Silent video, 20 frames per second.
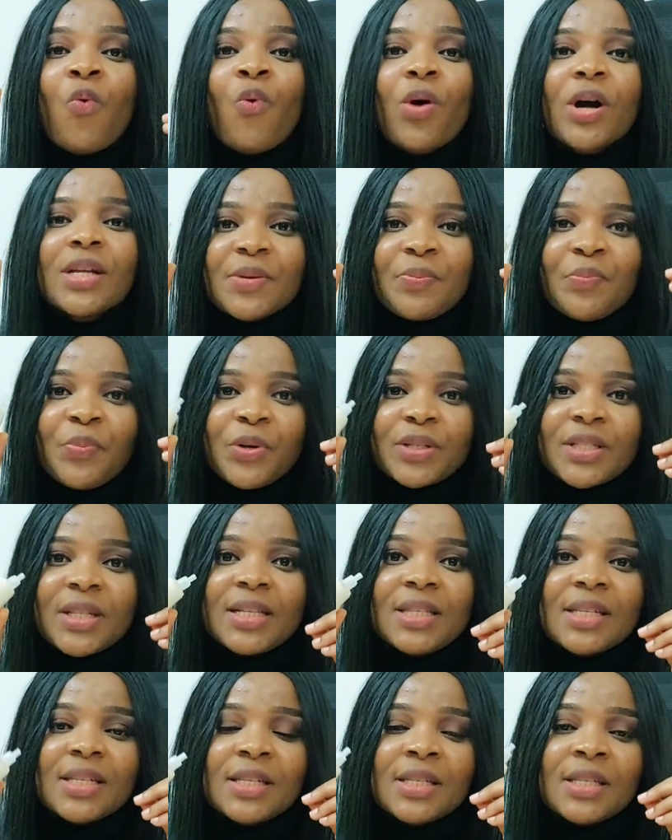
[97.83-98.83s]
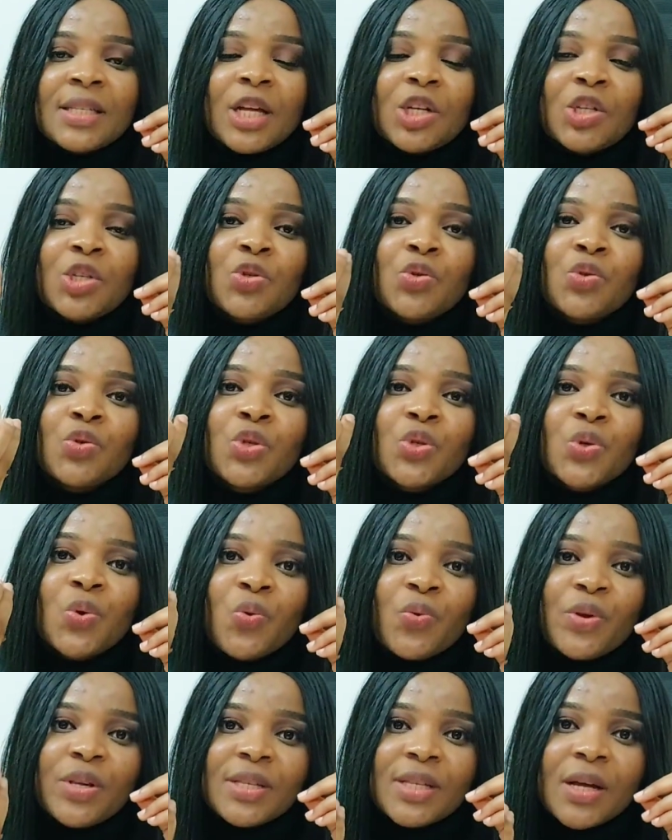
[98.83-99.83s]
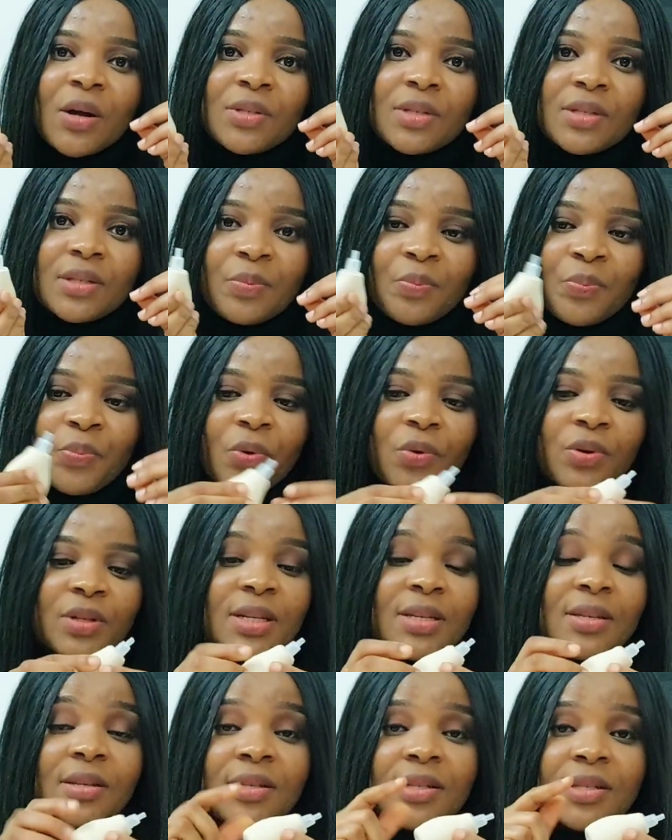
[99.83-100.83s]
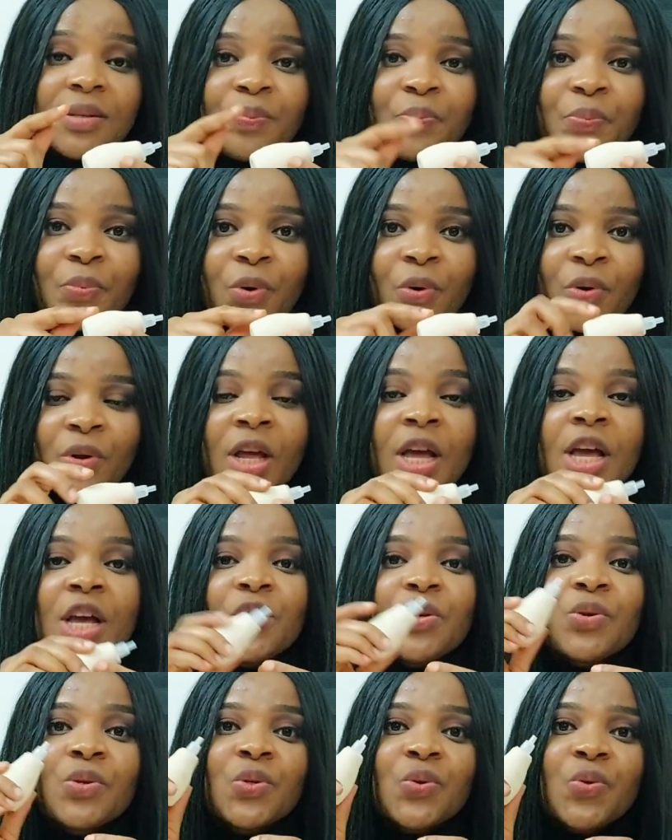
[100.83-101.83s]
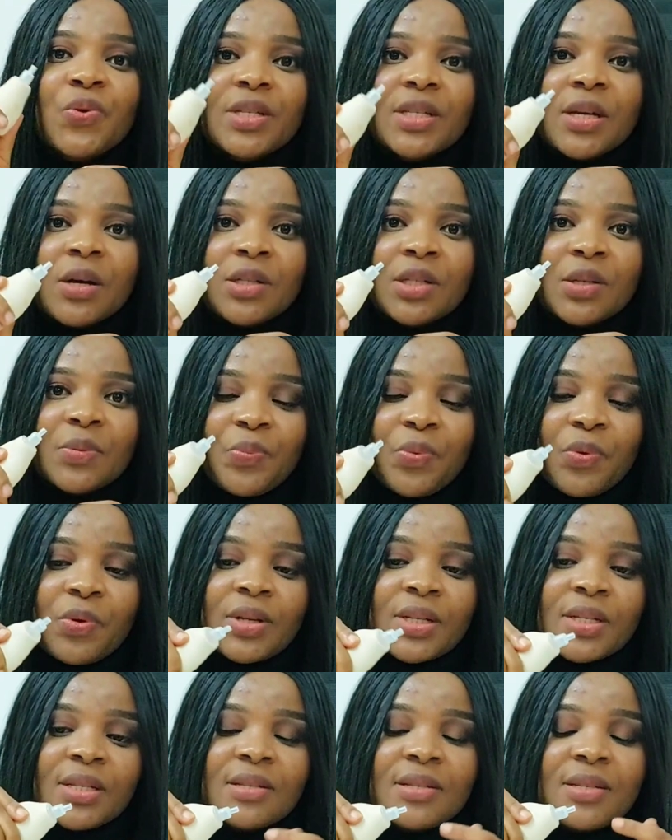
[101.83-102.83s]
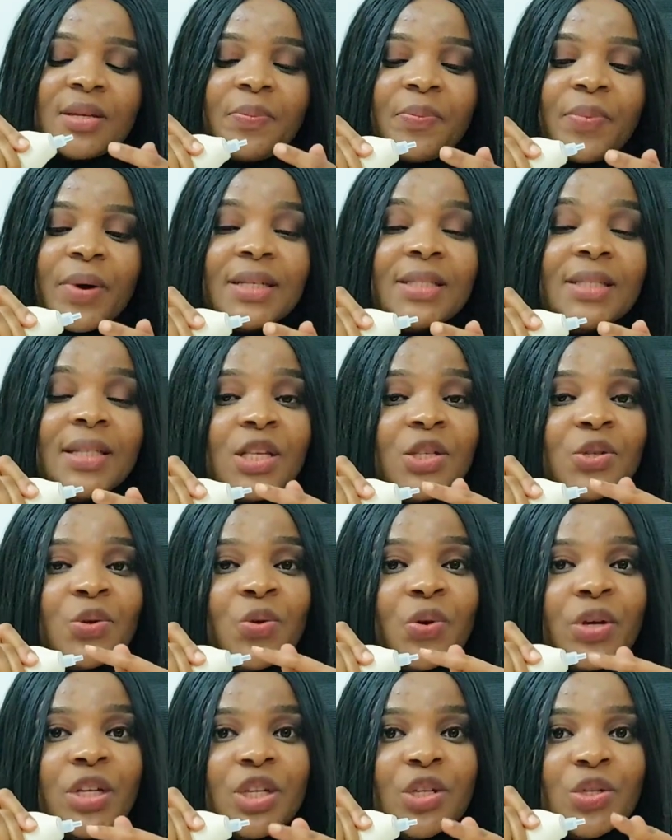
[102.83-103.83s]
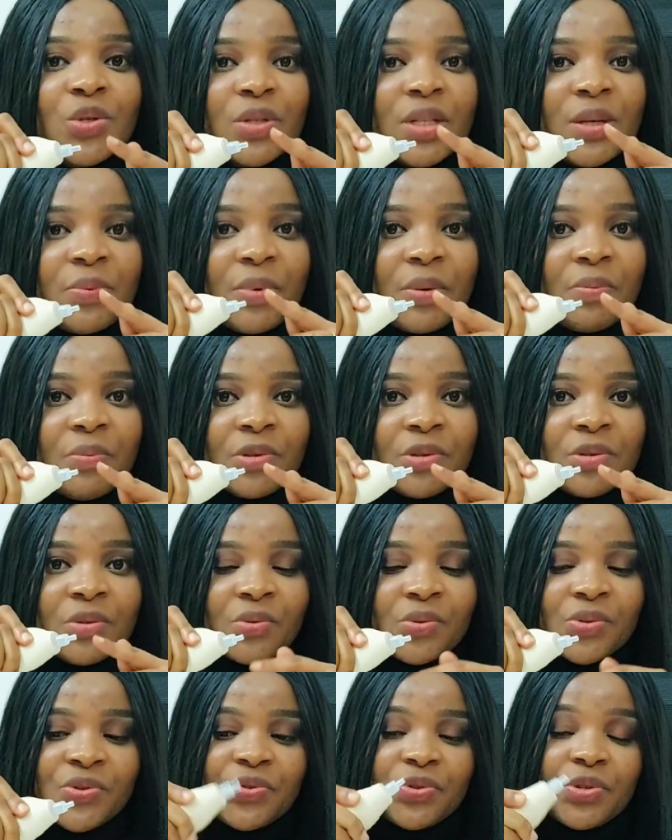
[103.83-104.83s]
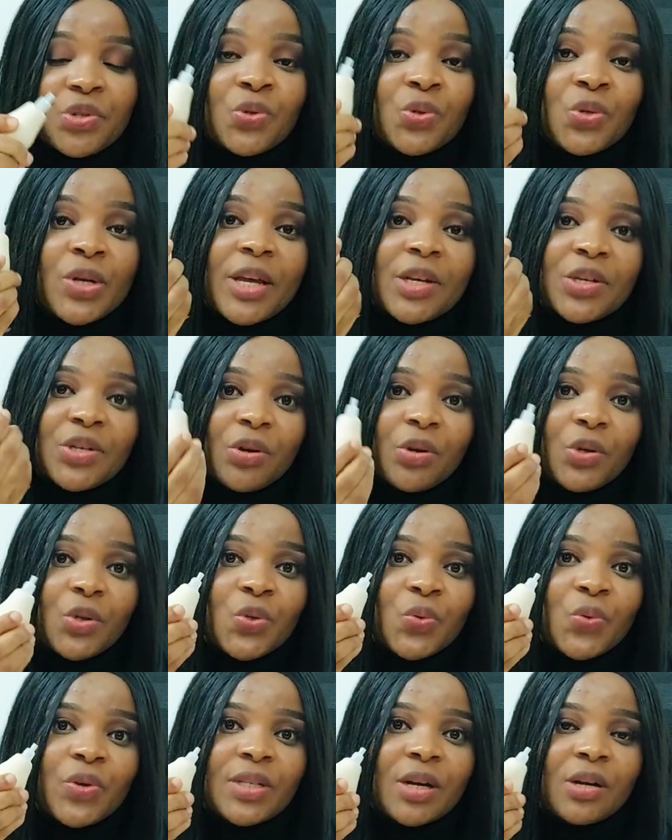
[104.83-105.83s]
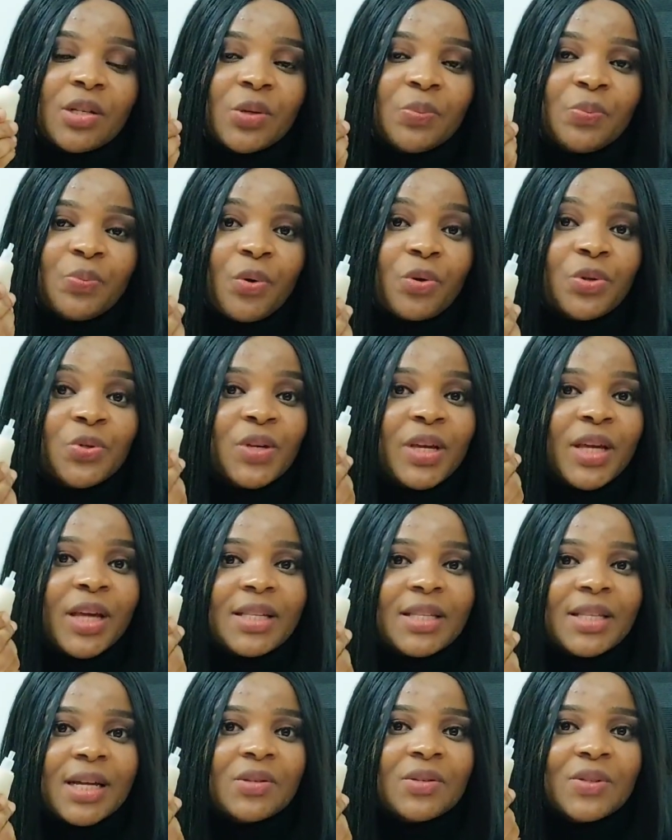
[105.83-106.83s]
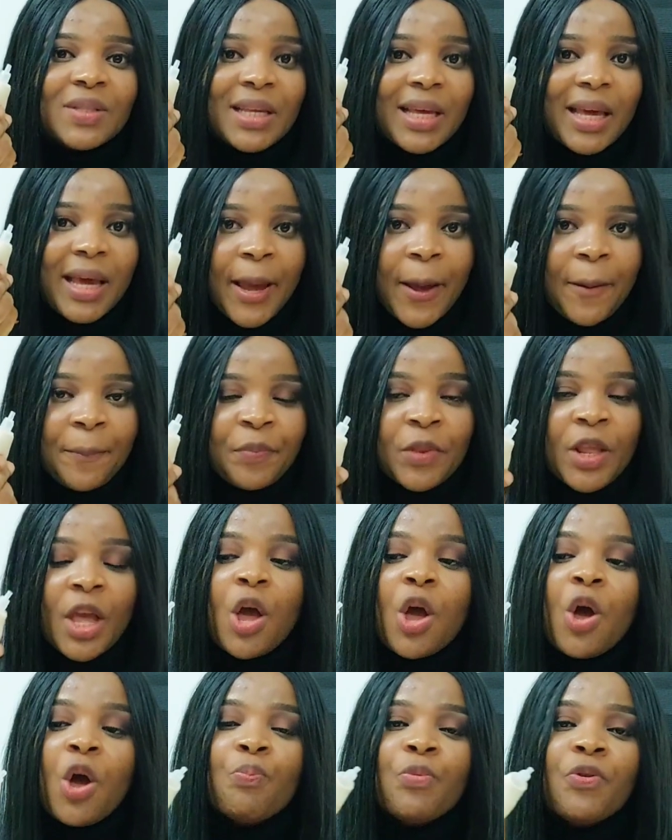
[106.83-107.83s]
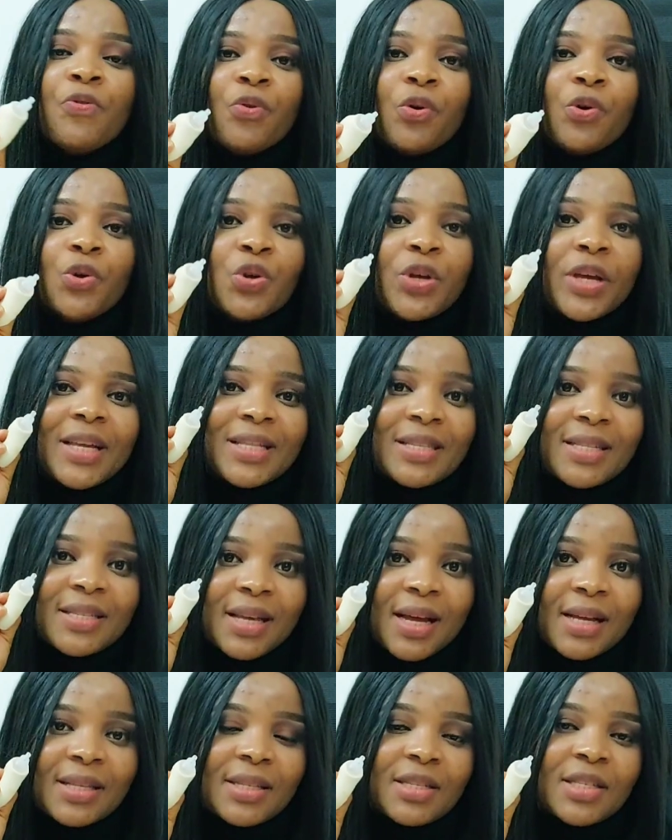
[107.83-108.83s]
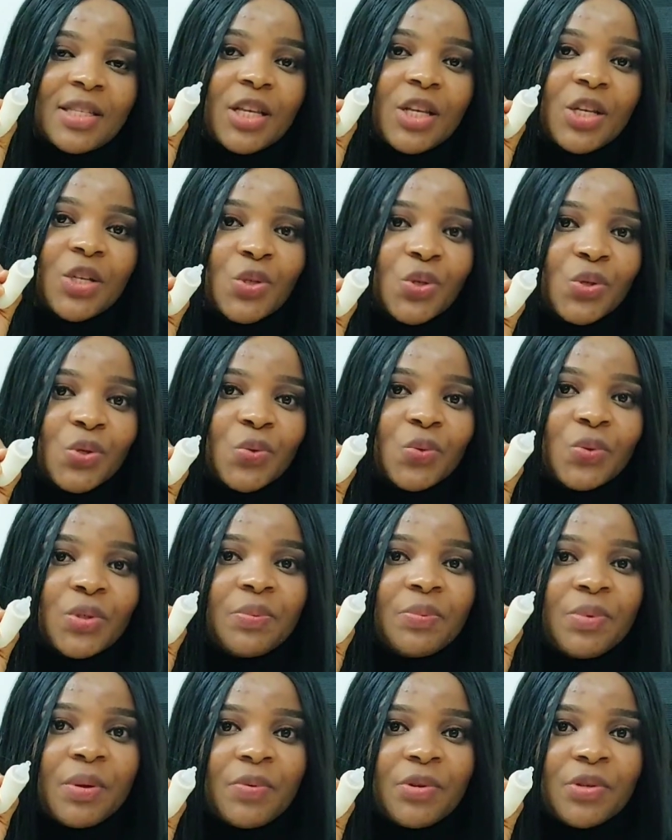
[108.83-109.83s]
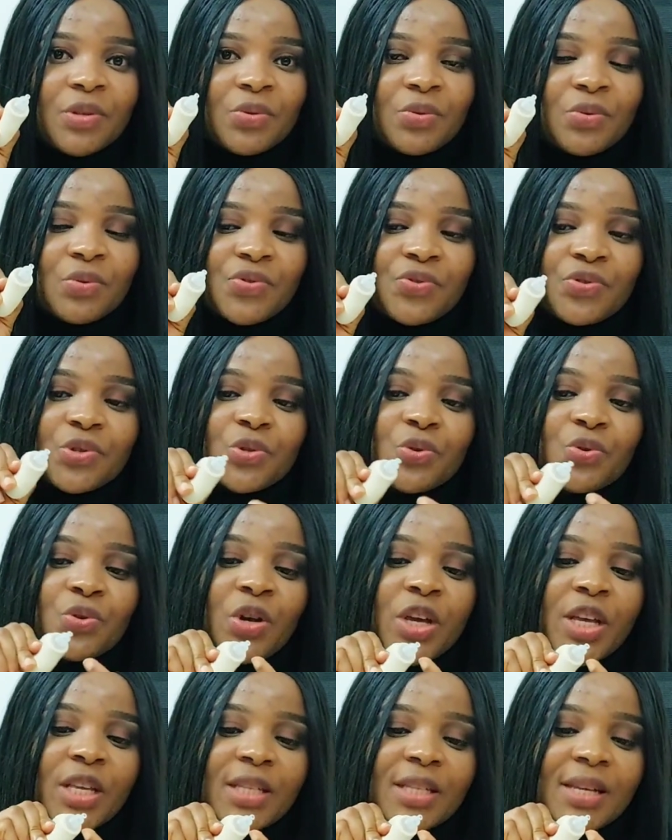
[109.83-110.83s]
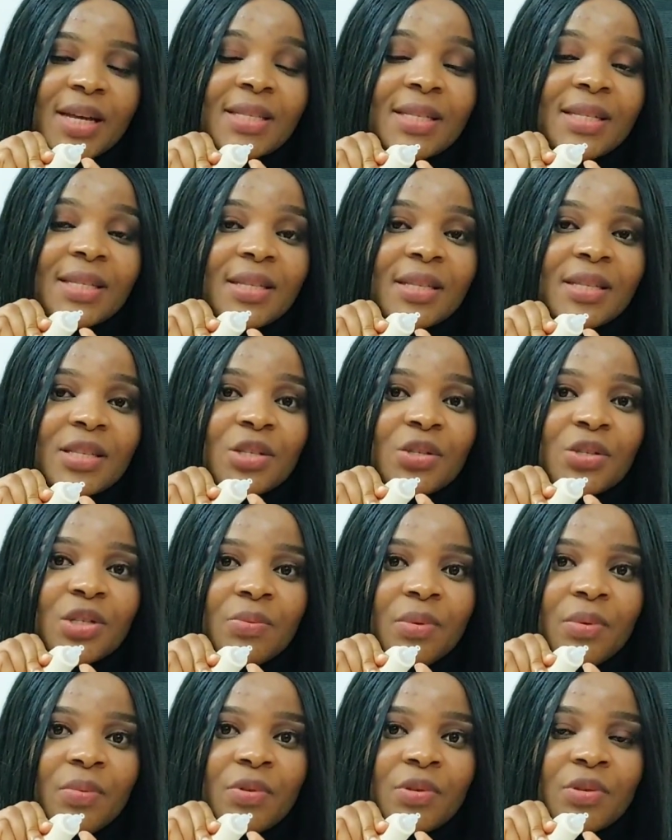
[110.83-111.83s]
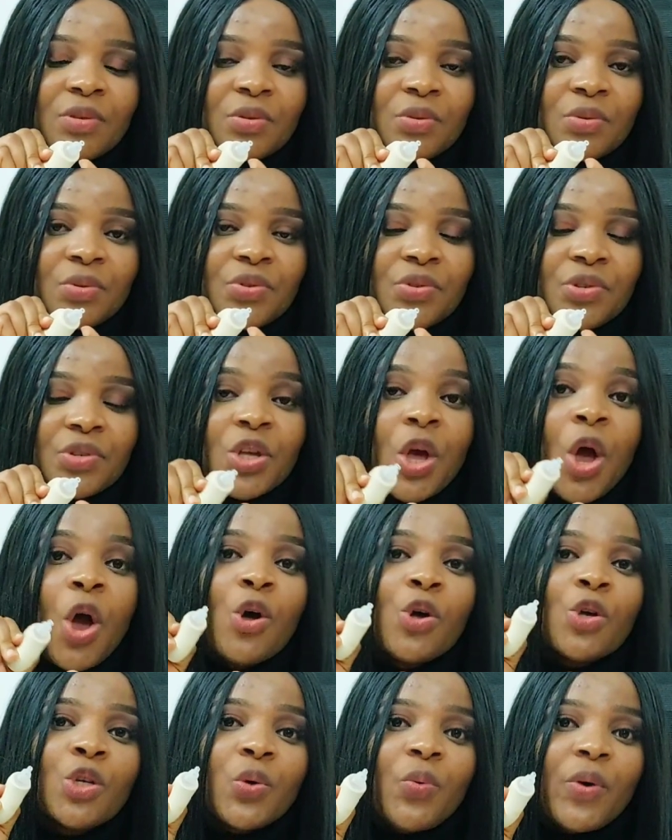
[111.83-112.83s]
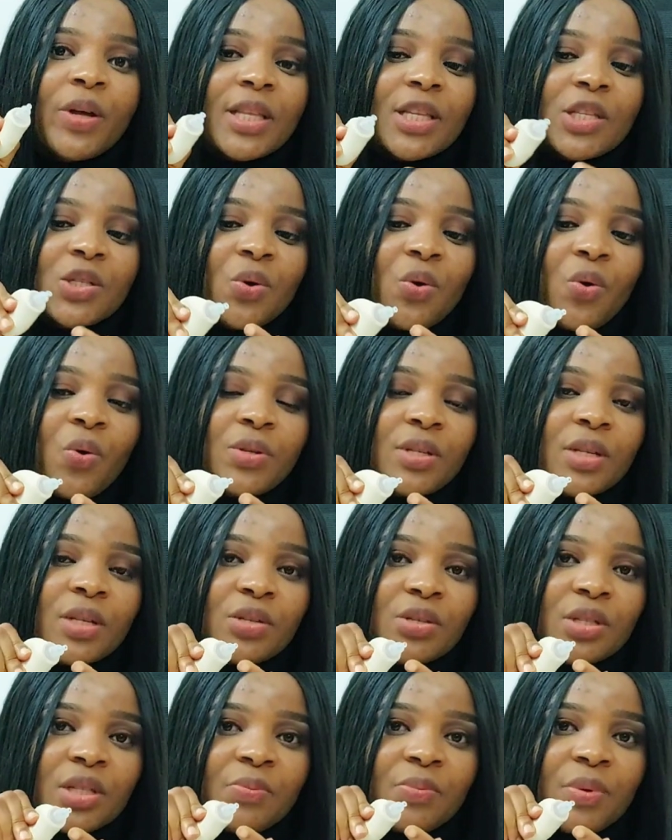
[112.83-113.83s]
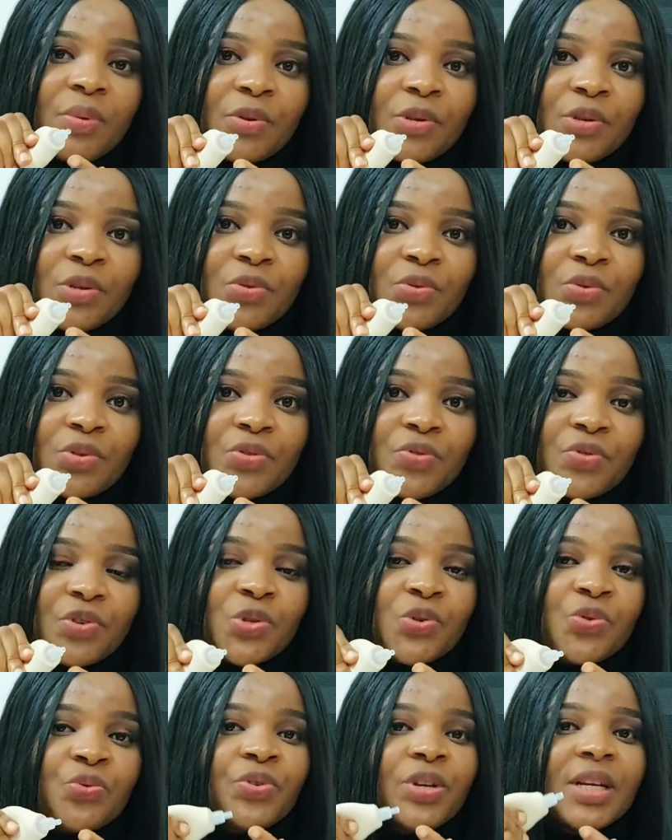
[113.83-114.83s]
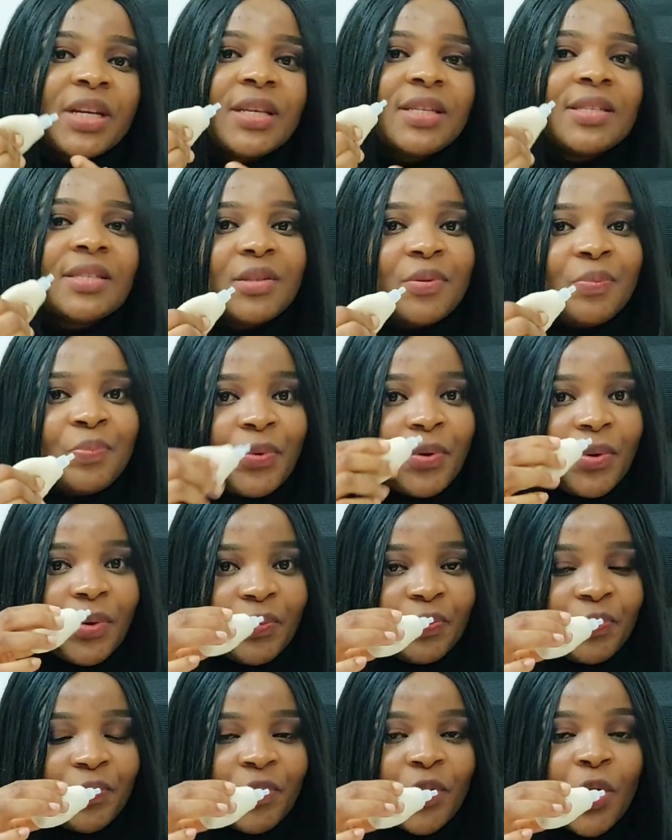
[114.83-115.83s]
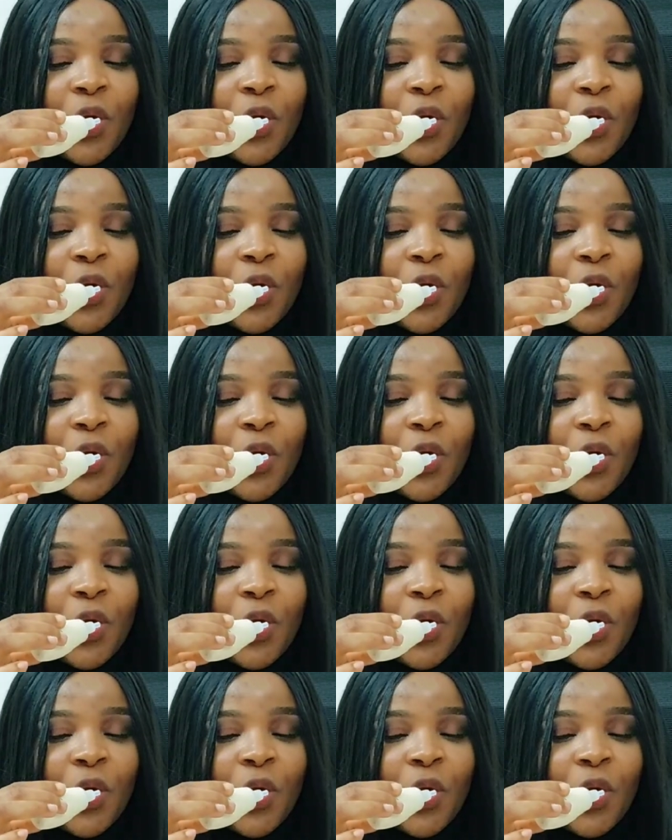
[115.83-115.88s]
What's important is that you squeeze out the ball. This is the ball. You squeeze out the ball. This is the part that is going into the baby's nostrils. You ensure you squeeze out the ball to get out the air before you insert it into the baby's nostrils. So you're inserting this into the baby's nostrils. So when this goes into the baby's nostrils, you release the ball.